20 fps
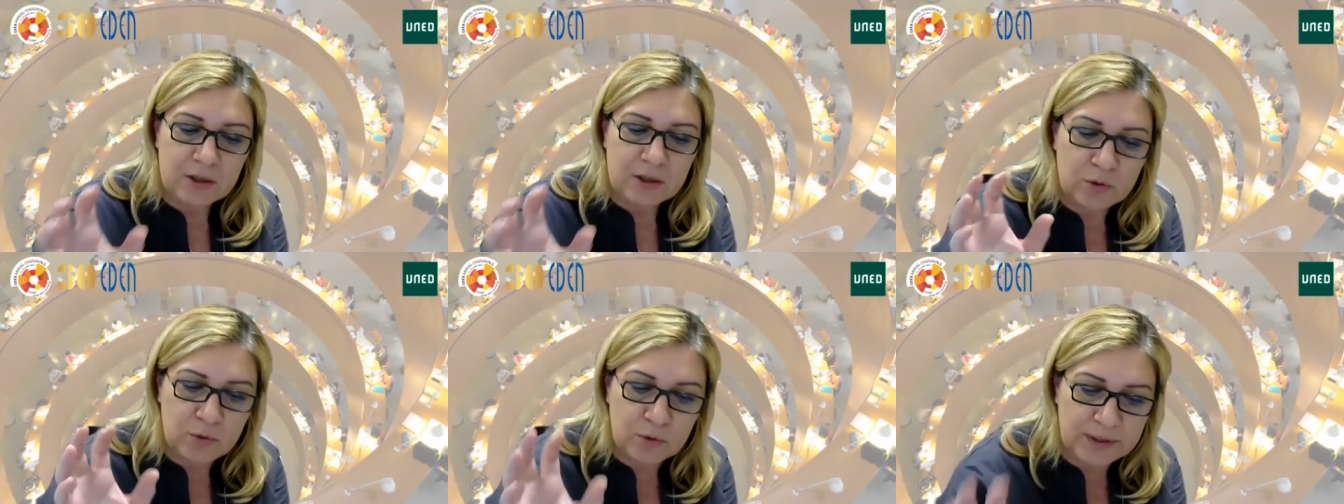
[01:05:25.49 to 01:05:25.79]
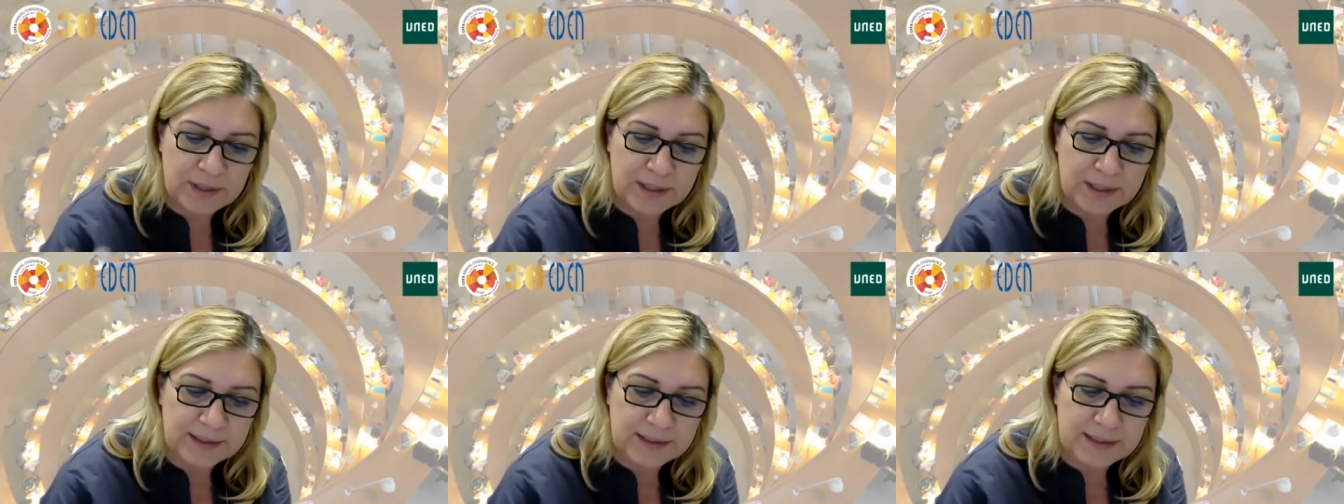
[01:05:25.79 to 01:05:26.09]

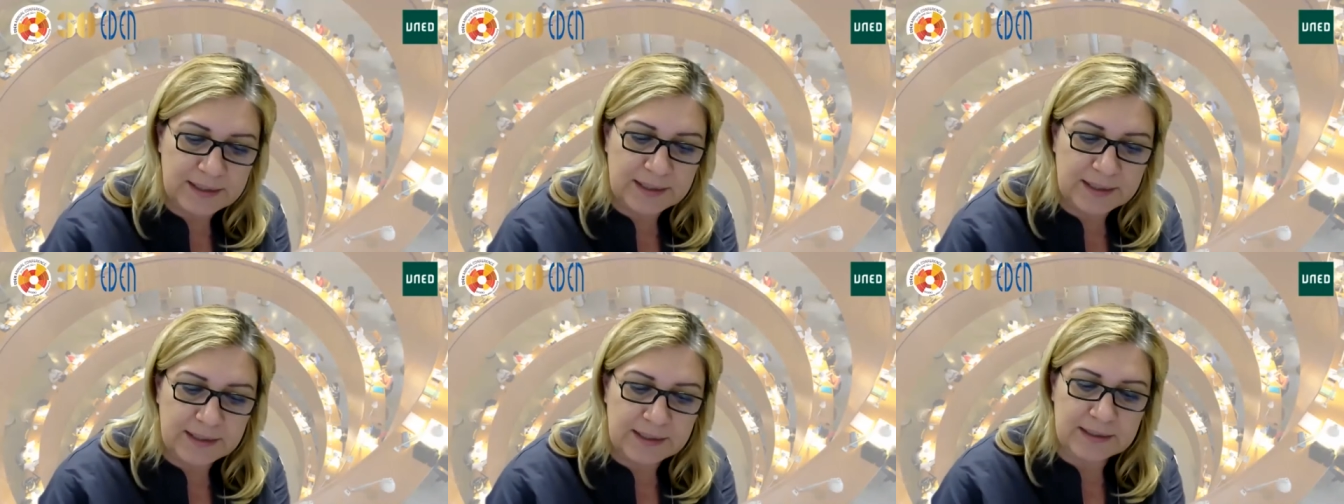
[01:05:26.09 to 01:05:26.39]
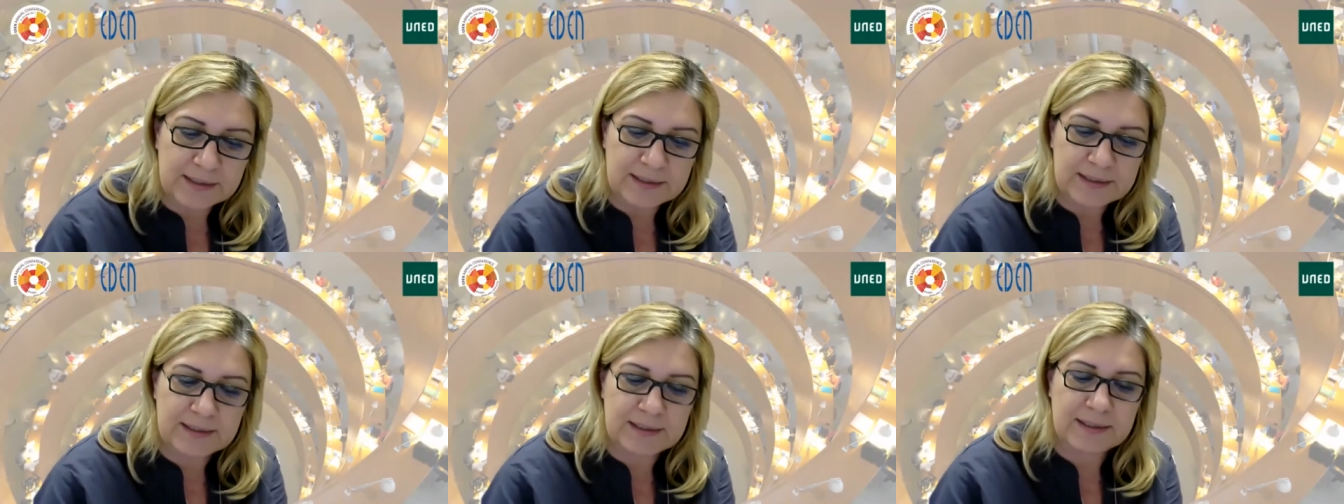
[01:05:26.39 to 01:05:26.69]
good
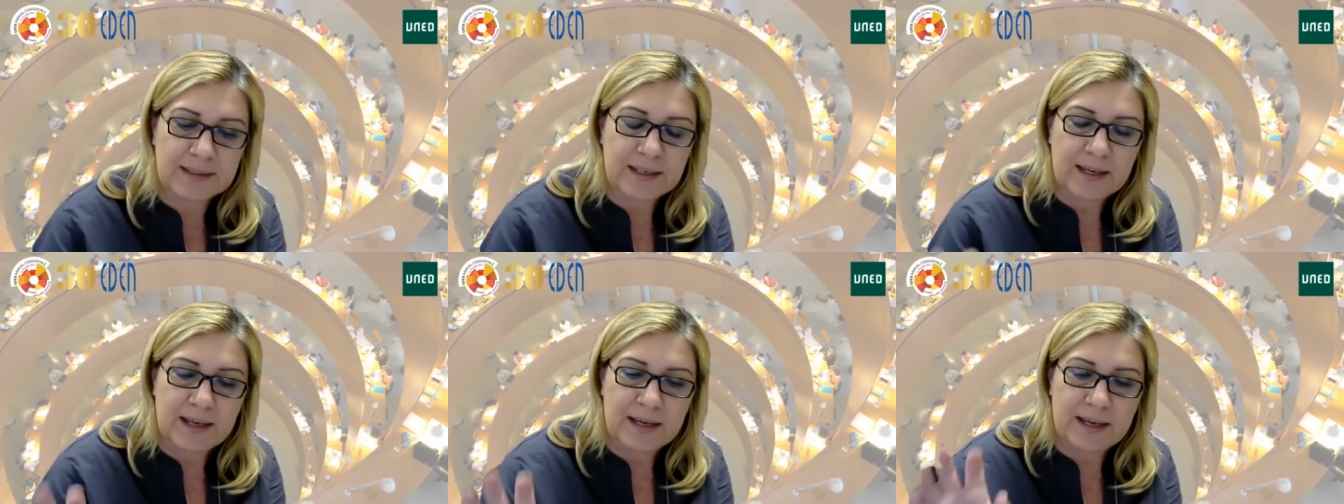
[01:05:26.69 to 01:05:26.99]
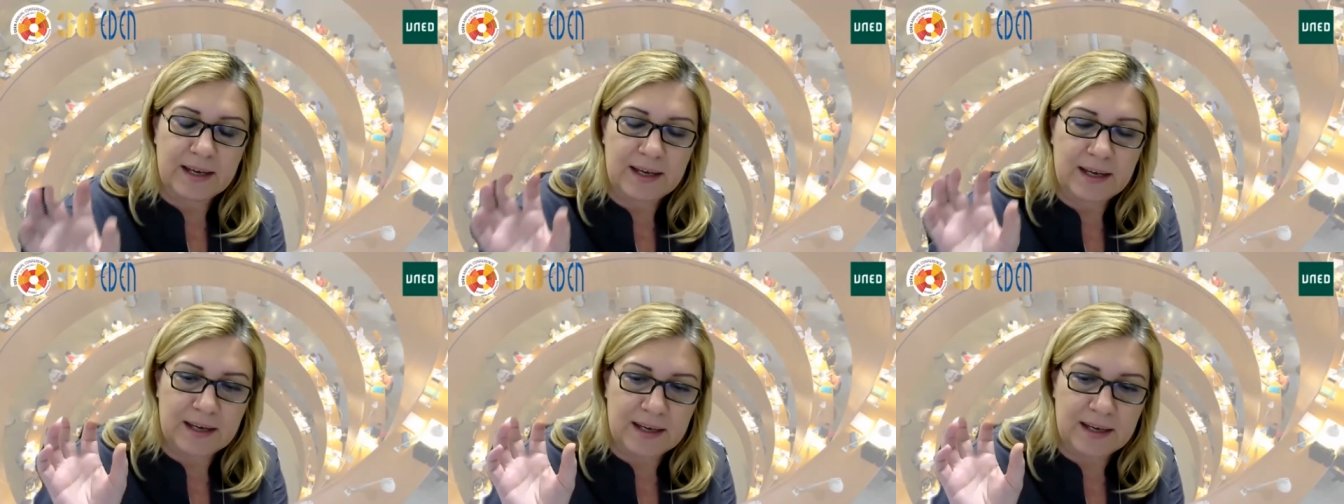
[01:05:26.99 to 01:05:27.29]
ideas
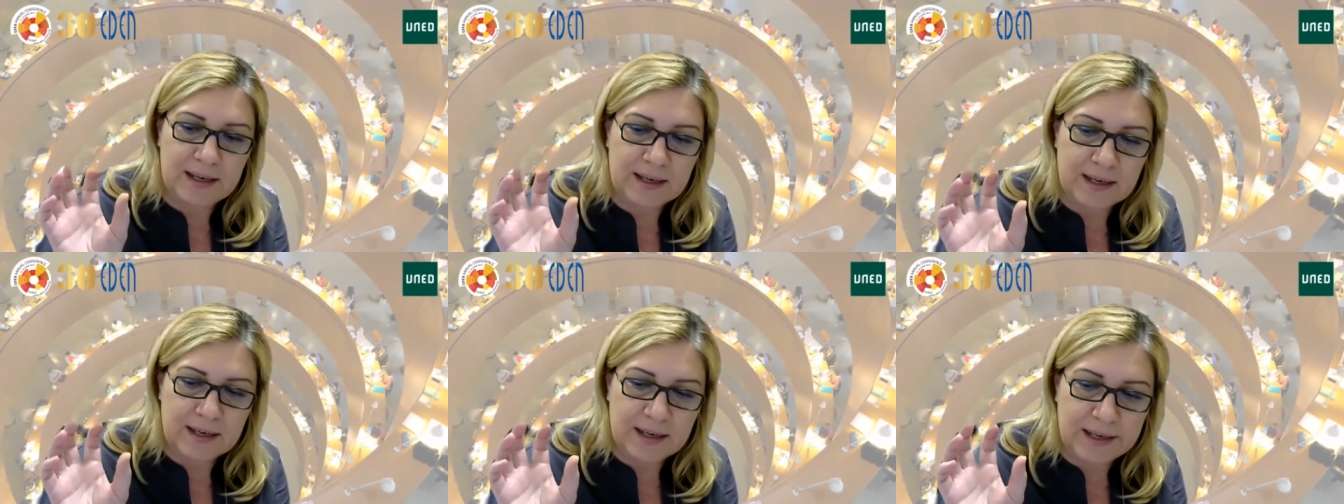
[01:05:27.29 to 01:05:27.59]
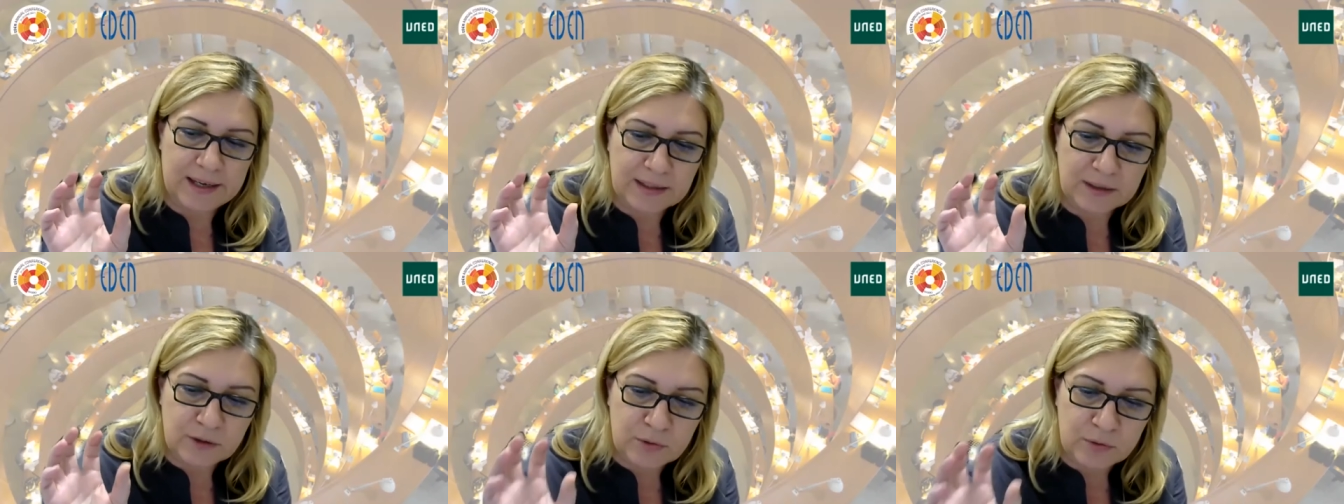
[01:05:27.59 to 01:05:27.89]

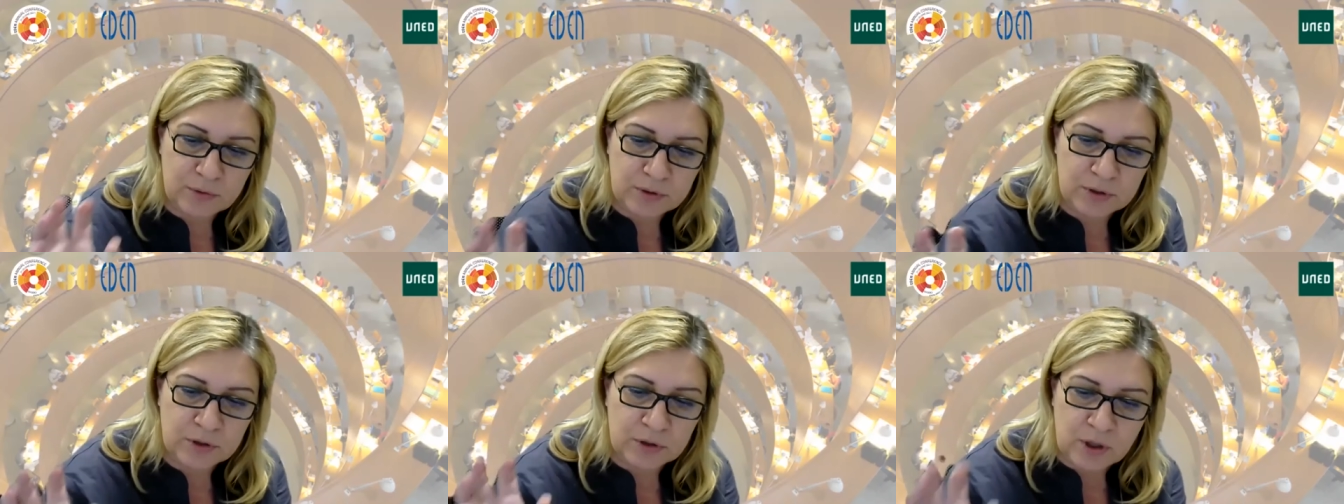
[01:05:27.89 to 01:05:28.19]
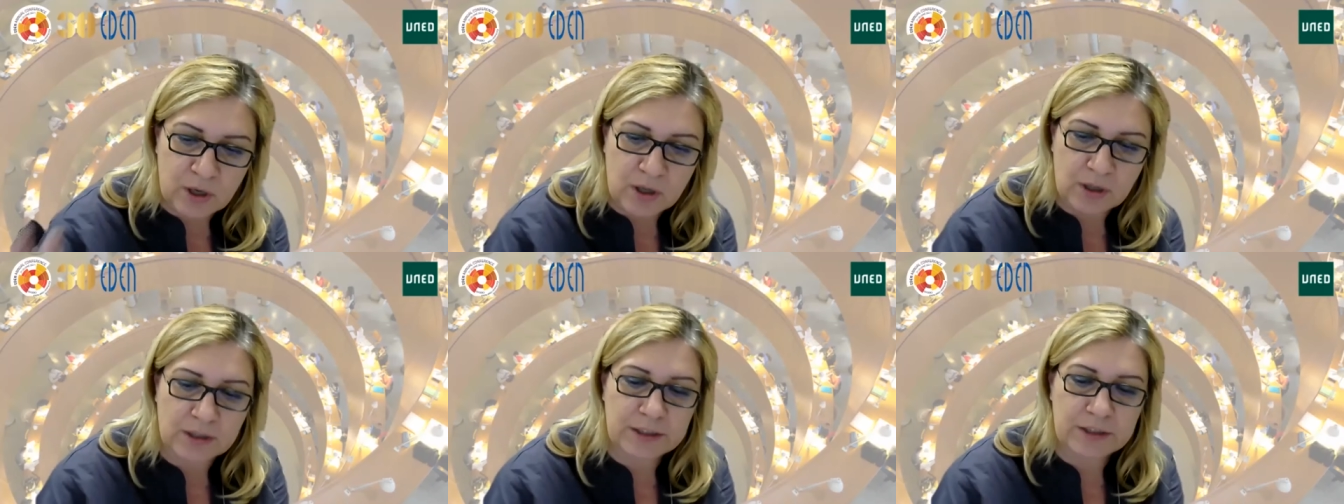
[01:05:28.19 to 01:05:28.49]
and good
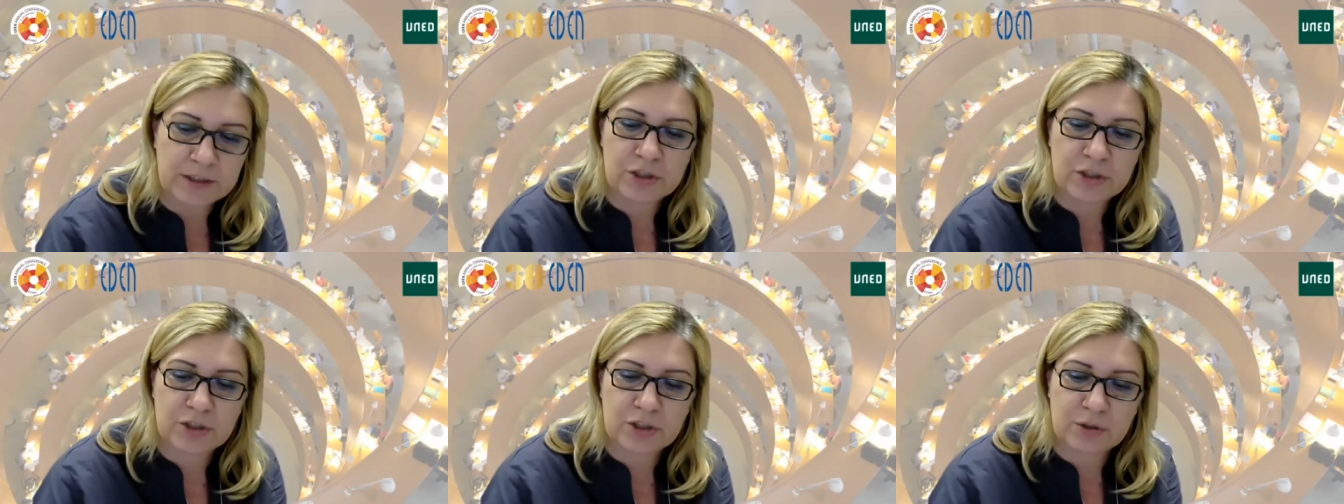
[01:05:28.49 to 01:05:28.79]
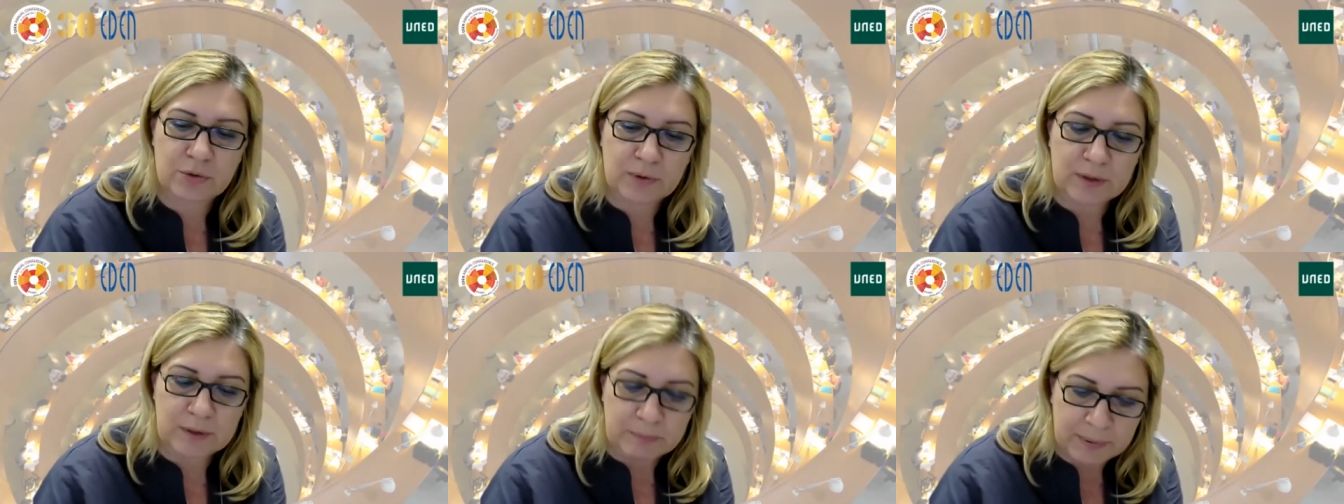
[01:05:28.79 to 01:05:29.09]
knowledge
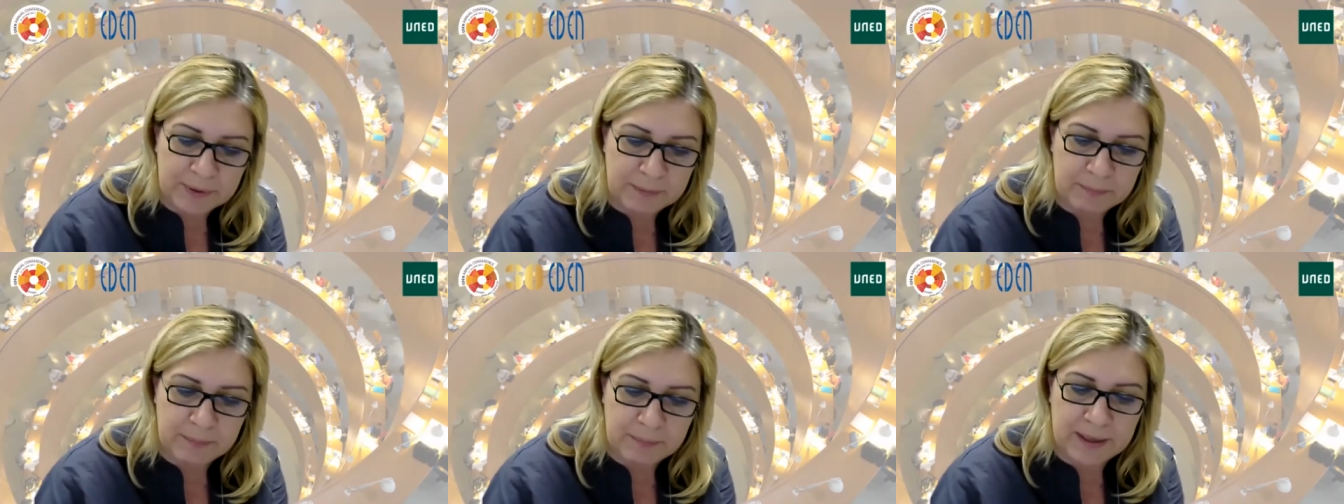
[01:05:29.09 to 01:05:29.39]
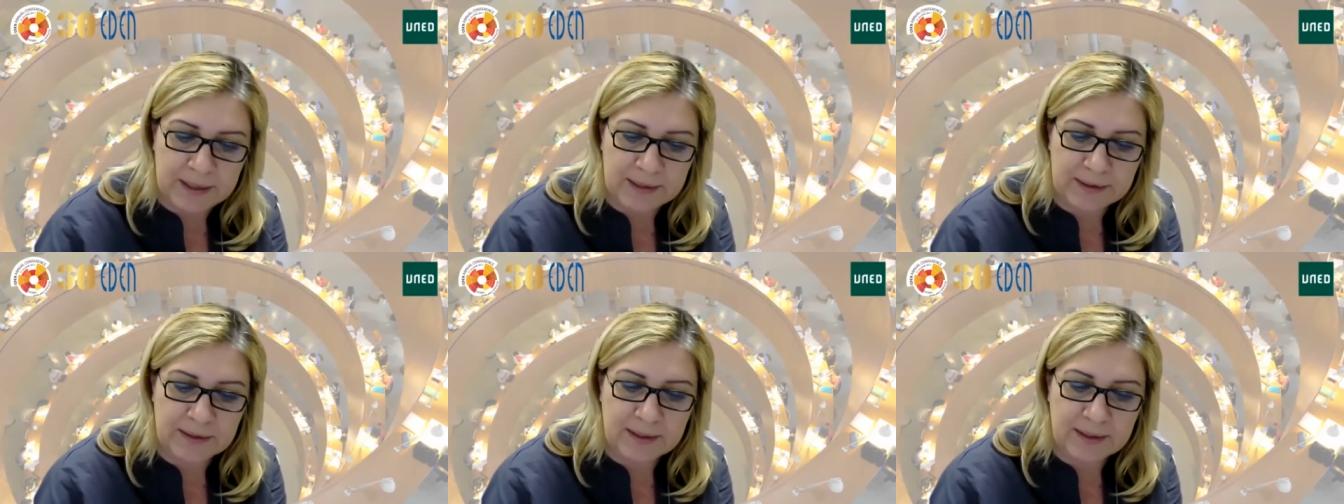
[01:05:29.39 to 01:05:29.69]
to
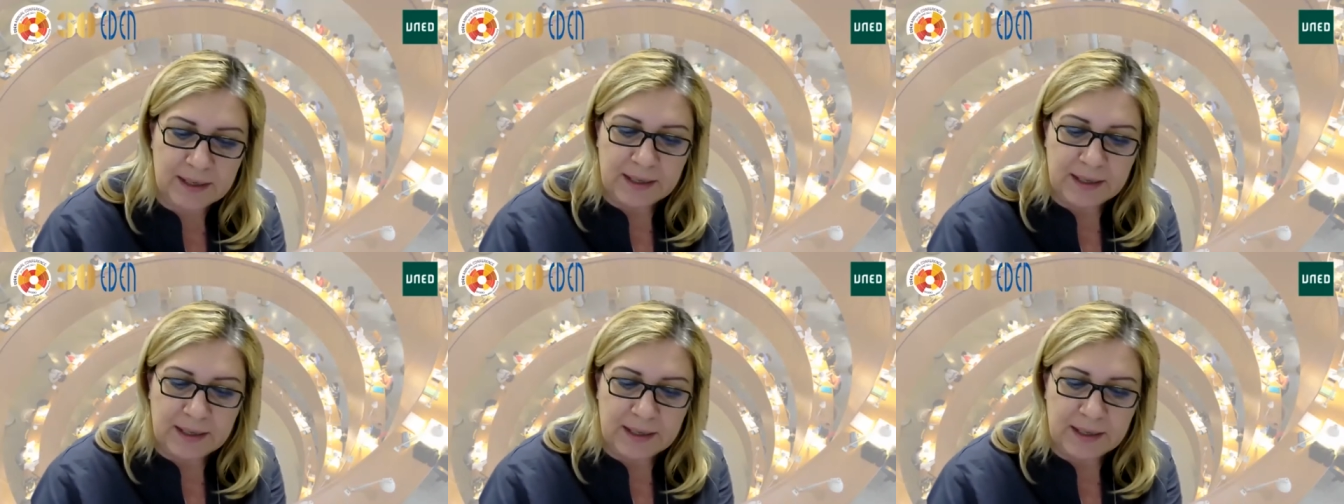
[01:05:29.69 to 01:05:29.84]
implement